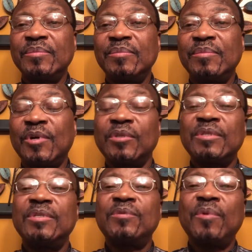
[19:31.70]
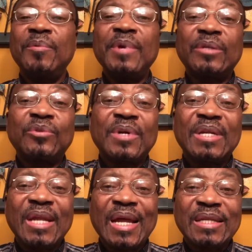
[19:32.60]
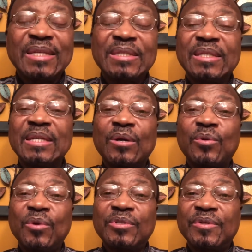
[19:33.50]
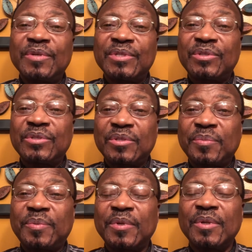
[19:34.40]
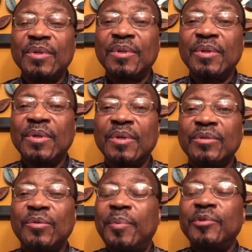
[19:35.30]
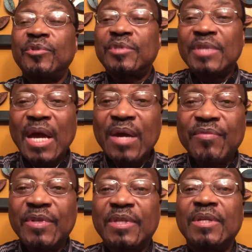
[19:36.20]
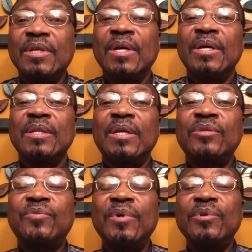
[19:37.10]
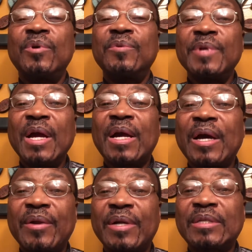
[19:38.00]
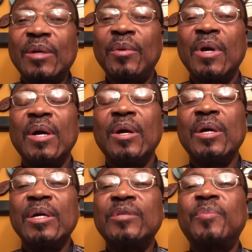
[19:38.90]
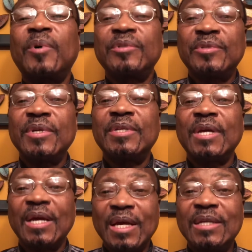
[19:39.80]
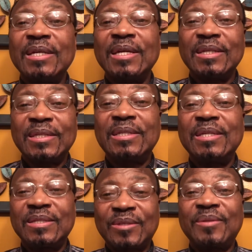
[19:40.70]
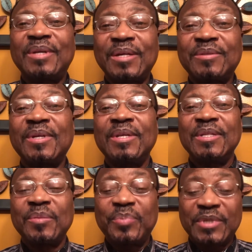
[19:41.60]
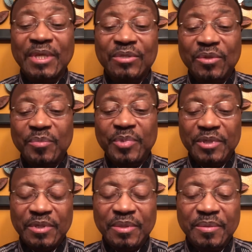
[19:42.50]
Because it is when we are together like this in a close relationship, supposed to share everything. That is why your real character is portrayed, and sometimes the picture is not pretty.